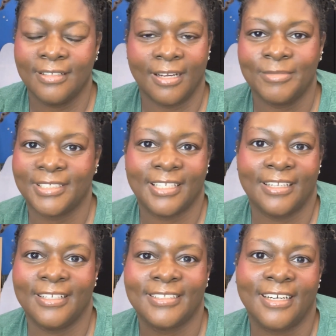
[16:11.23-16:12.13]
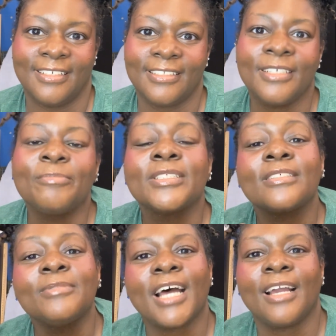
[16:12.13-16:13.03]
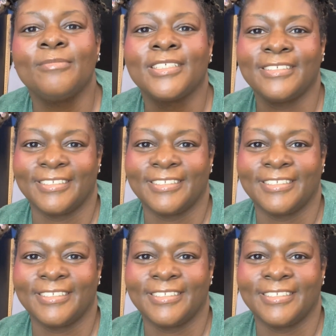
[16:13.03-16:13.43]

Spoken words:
I'm just kidding. It's not ugly. But sometimes